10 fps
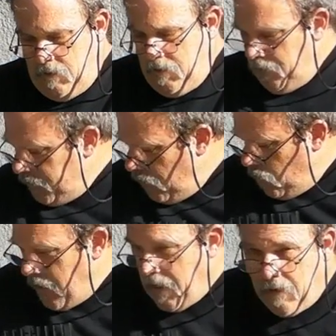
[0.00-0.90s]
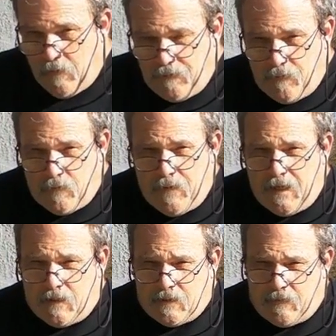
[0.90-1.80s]
there's no way with 4
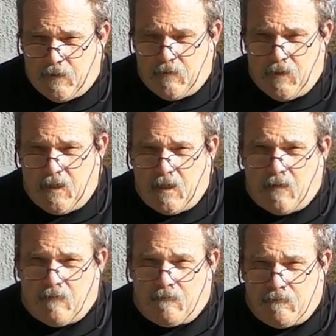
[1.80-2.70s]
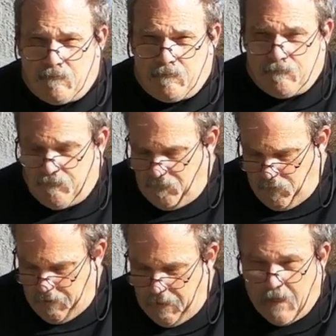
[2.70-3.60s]
panels I'm going to be kicking
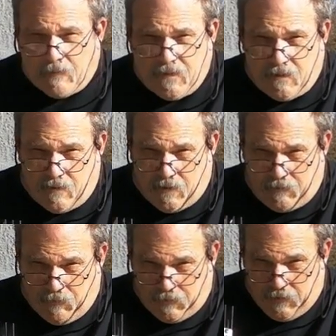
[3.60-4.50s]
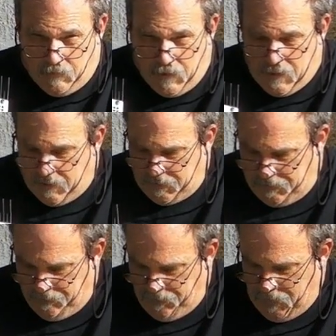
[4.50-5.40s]
40 amps into this little box.
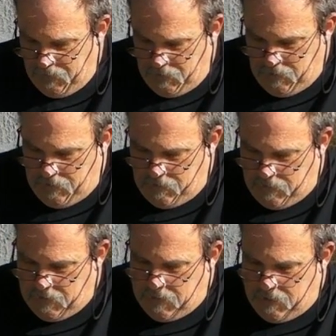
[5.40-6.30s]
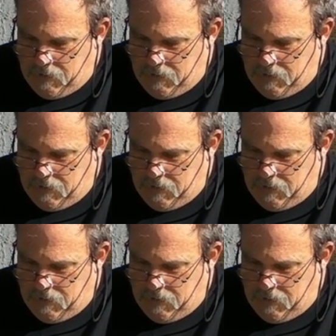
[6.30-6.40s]
And,